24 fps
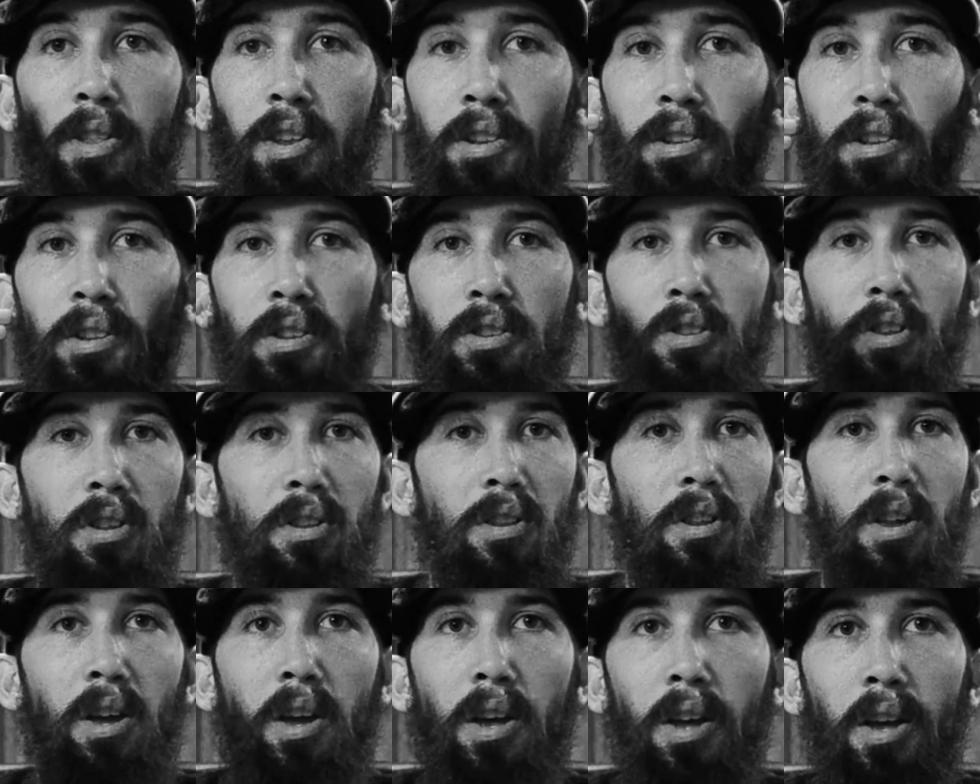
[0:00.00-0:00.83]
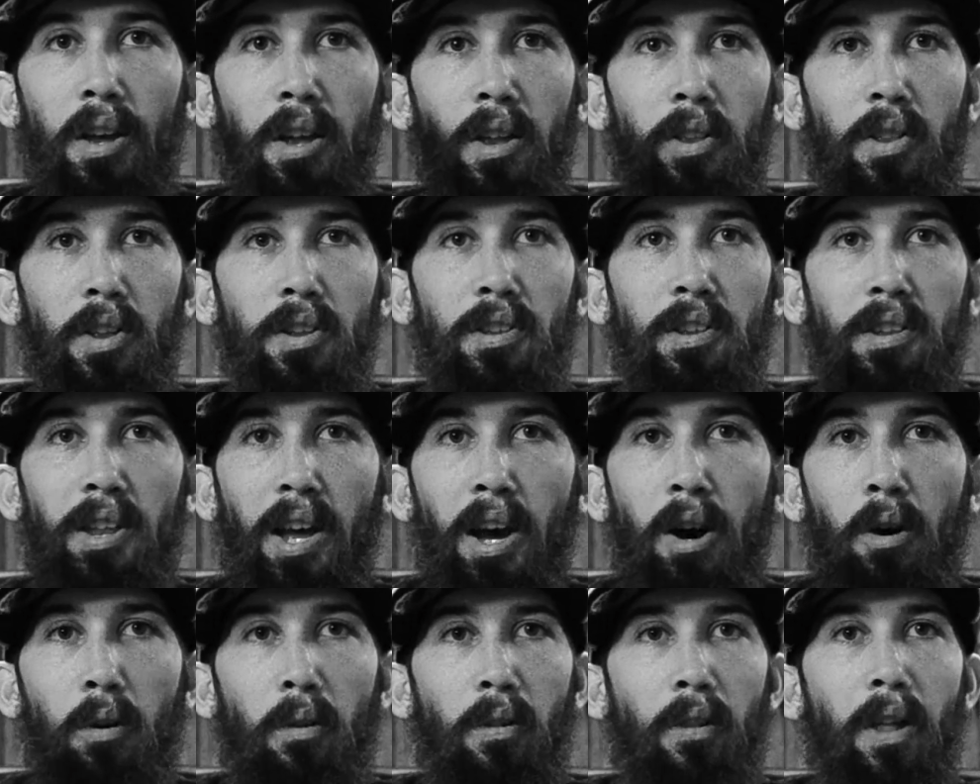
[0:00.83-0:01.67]
This is
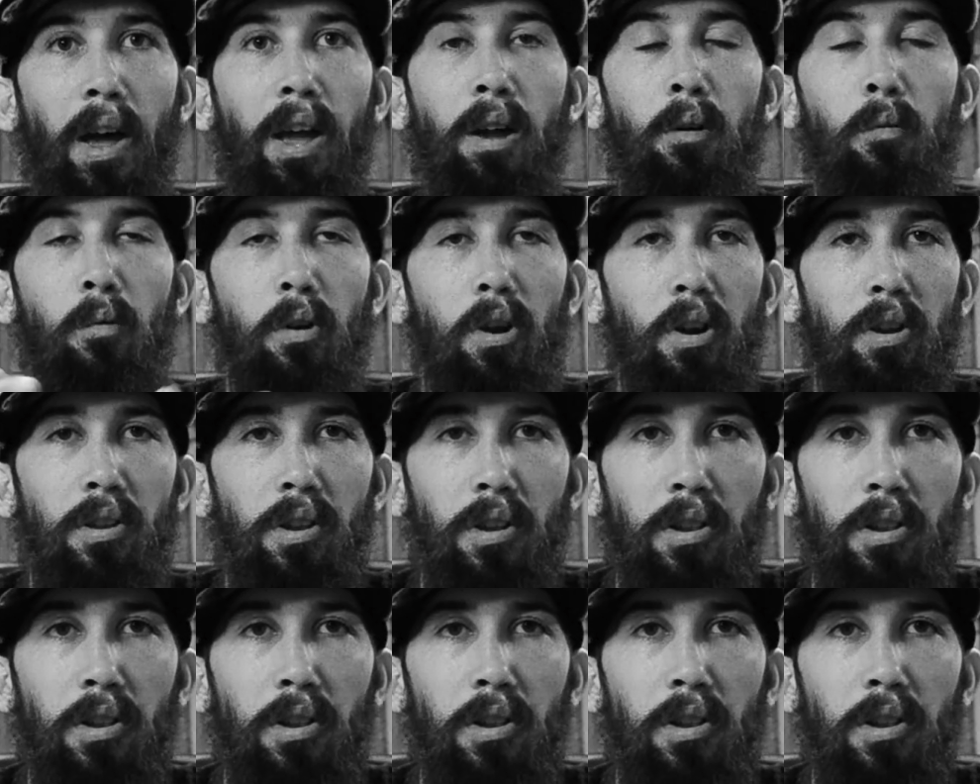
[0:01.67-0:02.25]
how light works.